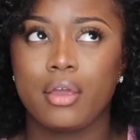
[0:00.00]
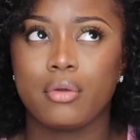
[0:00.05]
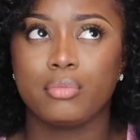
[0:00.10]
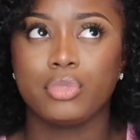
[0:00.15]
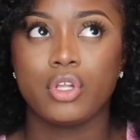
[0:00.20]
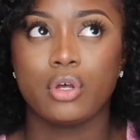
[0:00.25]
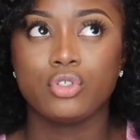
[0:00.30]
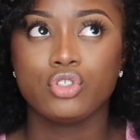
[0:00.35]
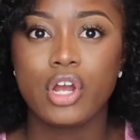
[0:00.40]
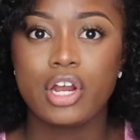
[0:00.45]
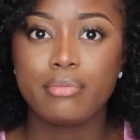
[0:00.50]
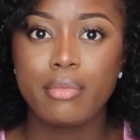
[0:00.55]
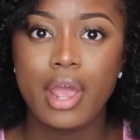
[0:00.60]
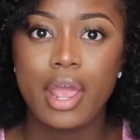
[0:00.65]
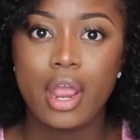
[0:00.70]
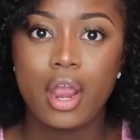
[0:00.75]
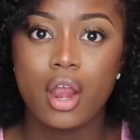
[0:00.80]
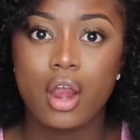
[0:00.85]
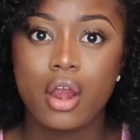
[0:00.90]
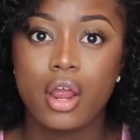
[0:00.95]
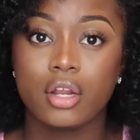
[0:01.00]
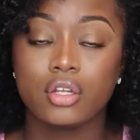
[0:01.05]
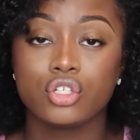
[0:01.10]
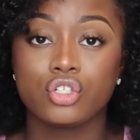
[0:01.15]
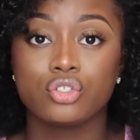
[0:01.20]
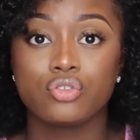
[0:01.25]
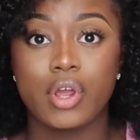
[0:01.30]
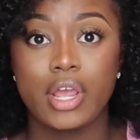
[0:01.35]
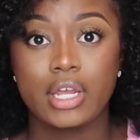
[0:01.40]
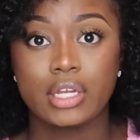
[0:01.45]
blow dried my hair and
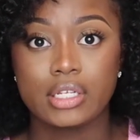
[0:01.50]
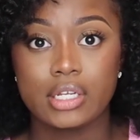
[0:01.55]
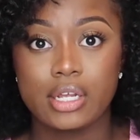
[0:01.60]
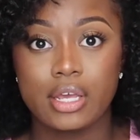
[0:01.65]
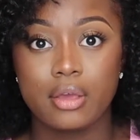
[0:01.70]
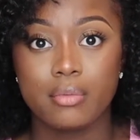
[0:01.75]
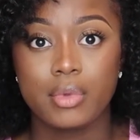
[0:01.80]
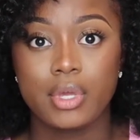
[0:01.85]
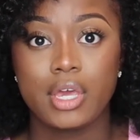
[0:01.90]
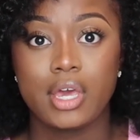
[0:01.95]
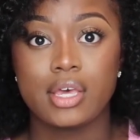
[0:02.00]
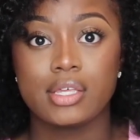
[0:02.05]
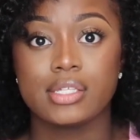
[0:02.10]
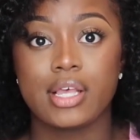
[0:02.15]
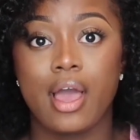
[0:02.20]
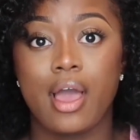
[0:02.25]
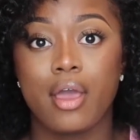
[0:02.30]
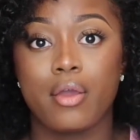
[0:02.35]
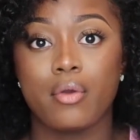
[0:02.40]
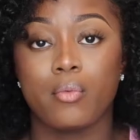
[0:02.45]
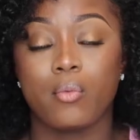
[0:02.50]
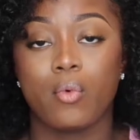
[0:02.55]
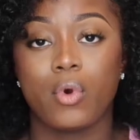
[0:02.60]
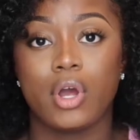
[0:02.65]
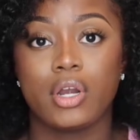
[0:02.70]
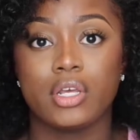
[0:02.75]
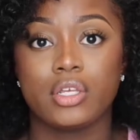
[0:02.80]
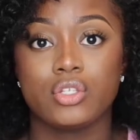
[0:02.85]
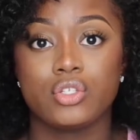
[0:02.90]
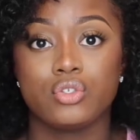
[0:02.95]
straightened it because I
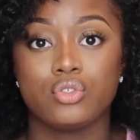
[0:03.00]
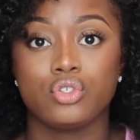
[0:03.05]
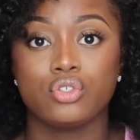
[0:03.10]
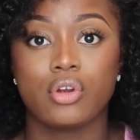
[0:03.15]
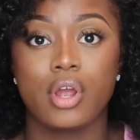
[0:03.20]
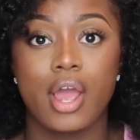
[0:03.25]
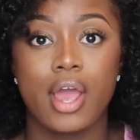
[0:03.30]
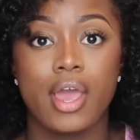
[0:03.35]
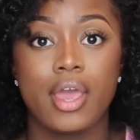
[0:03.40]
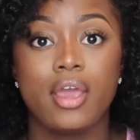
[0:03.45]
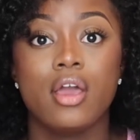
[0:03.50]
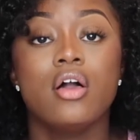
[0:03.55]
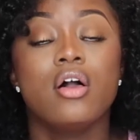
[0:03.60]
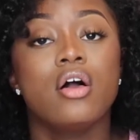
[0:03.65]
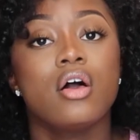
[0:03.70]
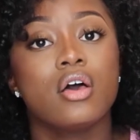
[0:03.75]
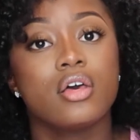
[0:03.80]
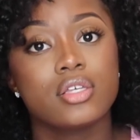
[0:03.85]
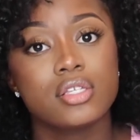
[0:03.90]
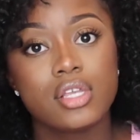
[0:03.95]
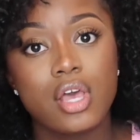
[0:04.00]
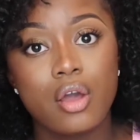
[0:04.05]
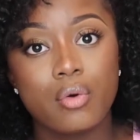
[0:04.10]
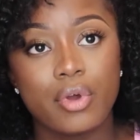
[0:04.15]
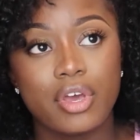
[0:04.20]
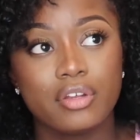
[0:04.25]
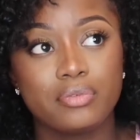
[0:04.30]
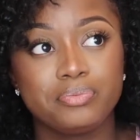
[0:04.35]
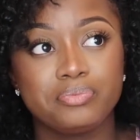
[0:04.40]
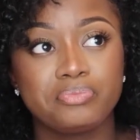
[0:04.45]
wanted to try a
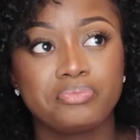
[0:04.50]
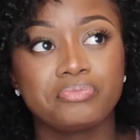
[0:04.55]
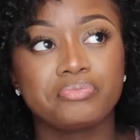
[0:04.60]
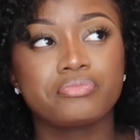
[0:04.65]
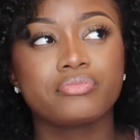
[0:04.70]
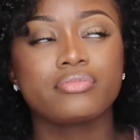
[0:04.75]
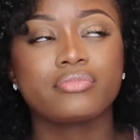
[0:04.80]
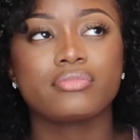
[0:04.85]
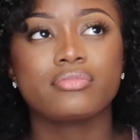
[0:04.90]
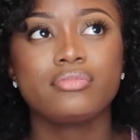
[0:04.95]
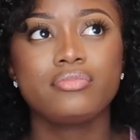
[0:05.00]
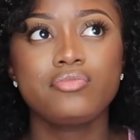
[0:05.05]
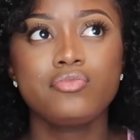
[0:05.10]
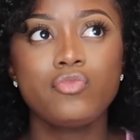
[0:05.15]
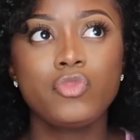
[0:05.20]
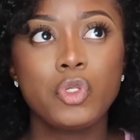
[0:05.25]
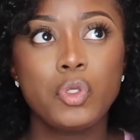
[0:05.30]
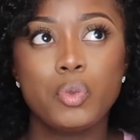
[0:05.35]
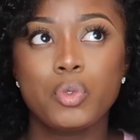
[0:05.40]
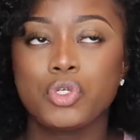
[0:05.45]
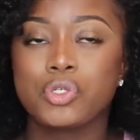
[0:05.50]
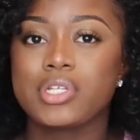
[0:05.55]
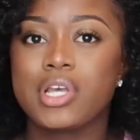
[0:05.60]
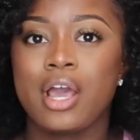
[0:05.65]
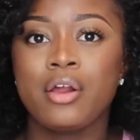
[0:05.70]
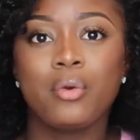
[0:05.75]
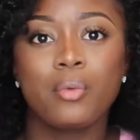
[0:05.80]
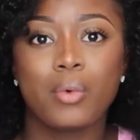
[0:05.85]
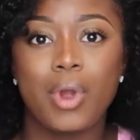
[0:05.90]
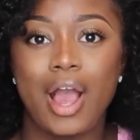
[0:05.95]
sew-in, which was
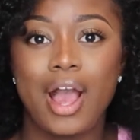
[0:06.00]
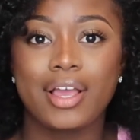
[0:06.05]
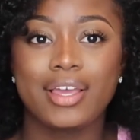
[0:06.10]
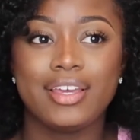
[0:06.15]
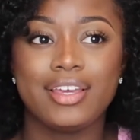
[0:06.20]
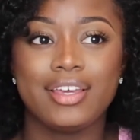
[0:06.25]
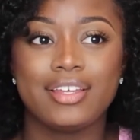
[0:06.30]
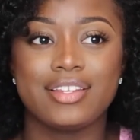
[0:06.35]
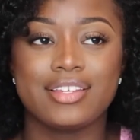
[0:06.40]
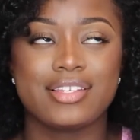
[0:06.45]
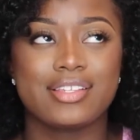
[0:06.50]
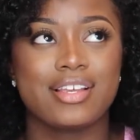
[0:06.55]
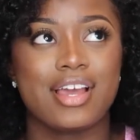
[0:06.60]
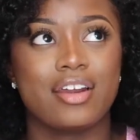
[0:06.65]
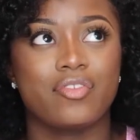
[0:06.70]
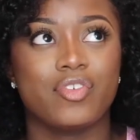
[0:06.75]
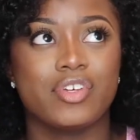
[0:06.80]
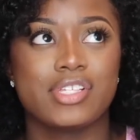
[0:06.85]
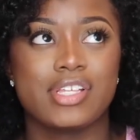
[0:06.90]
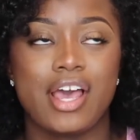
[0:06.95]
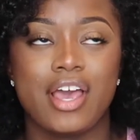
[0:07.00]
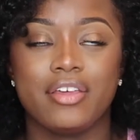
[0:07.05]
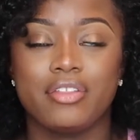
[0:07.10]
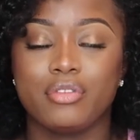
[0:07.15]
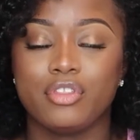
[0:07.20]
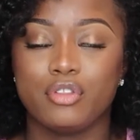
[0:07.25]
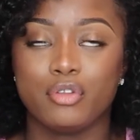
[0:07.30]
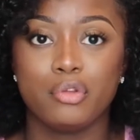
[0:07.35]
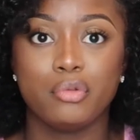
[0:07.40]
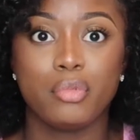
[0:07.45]
kind of rocky. This is kind of a
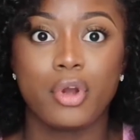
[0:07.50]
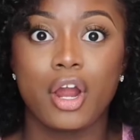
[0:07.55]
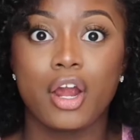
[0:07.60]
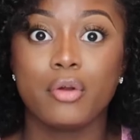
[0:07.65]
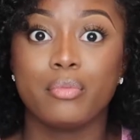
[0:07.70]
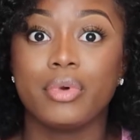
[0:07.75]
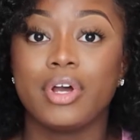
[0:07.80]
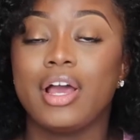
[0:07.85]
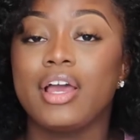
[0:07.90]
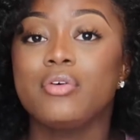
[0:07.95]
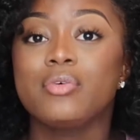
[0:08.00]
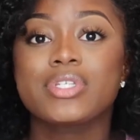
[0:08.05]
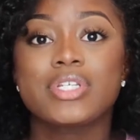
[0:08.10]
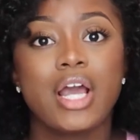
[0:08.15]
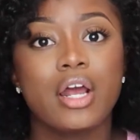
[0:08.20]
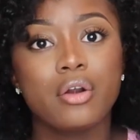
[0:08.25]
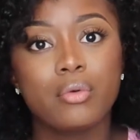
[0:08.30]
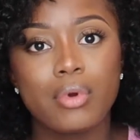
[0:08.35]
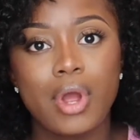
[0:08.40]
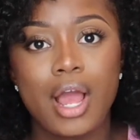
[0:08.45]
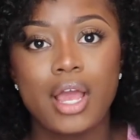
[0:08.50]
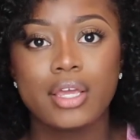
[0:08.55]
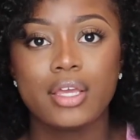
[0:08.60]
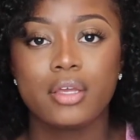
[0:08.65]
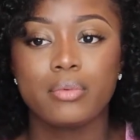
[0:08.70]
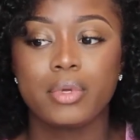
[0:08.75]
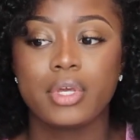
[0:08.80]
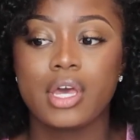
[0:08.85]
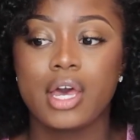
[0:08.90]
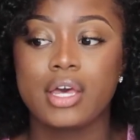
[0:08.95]
sidebar, but it was kind of
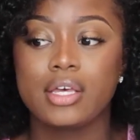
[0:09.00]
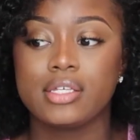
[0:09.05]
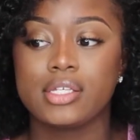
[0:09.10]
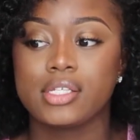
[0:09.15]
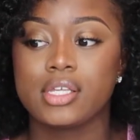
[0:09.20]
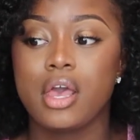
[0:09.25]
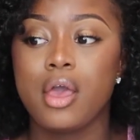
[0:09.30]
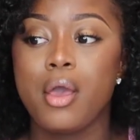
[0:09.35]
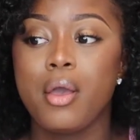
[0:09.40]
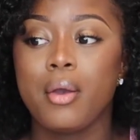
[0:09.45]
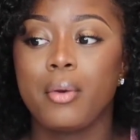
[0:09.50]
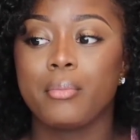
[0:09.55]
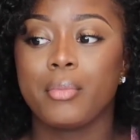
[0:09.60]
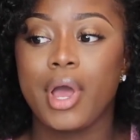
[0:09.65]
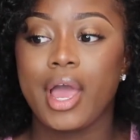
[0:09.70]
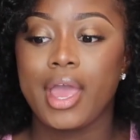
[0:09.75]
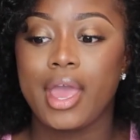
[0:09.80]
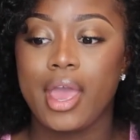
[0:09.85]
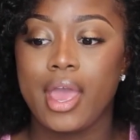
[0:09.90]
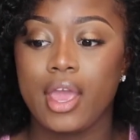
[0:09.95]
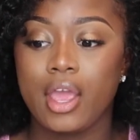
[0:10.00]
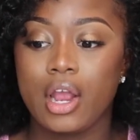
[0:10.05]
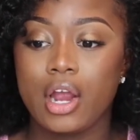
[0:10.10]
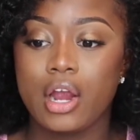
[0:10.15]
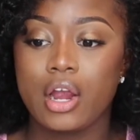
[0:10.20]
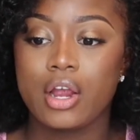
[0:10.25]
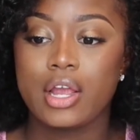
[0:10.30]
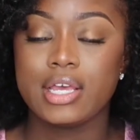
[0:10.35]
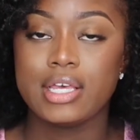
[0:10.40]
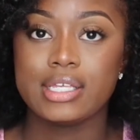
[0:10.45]
rocky because my
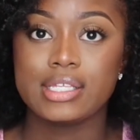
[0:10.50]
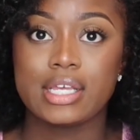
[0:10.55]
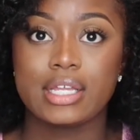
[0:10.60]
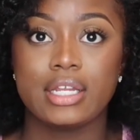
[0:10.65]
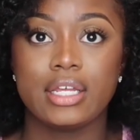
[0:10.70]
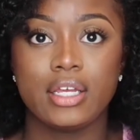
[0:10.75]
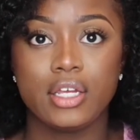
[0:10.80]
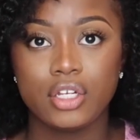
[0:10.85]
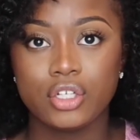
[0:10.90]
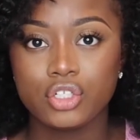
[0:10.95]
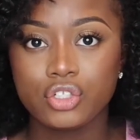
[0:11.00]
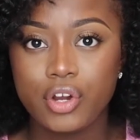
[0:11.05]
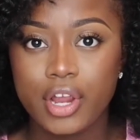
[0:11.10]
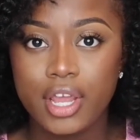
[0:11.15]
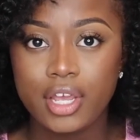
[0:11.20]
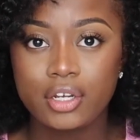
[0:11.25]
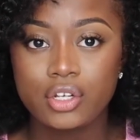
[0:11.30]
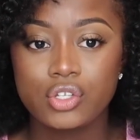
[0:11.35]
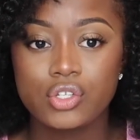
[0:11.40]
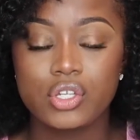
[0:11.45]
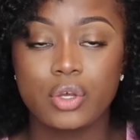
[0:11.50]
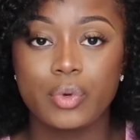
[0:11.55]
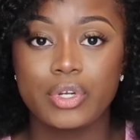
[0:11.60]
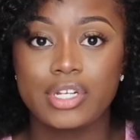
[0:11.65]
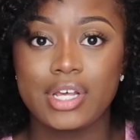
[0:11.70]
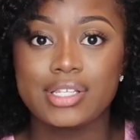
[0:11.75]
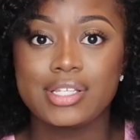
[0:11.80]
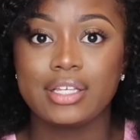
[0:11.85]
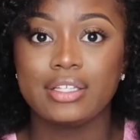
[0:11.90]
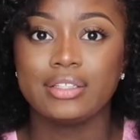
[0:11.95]
hair isn't heat trained, so it
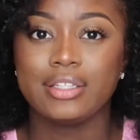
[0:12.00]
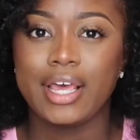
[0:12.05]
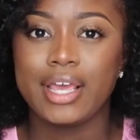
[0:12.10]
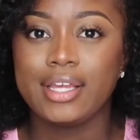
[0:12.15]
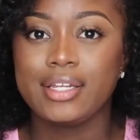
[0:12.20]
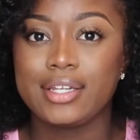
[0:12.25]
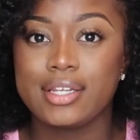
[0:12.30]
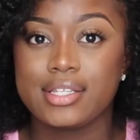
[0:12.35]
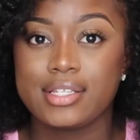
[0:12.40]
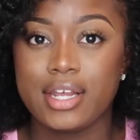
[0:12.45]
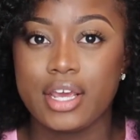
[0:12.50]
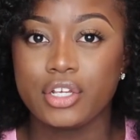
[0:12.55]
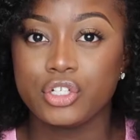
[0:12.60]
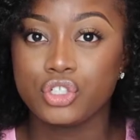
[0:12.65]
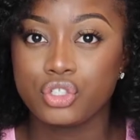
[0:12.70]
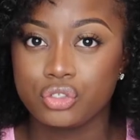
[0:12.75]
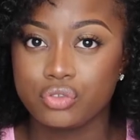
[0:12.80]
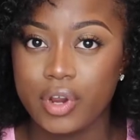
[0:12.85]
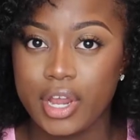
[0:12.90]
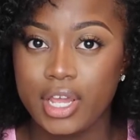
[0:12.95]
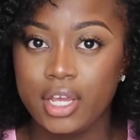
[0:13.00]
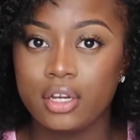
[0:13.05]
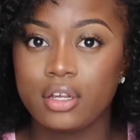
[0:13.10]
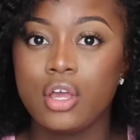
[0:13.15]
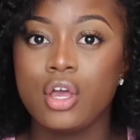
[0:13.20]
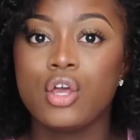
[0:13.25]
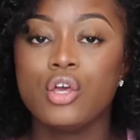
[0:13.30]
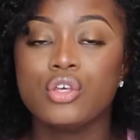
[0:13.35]
doesn't like to stay straight.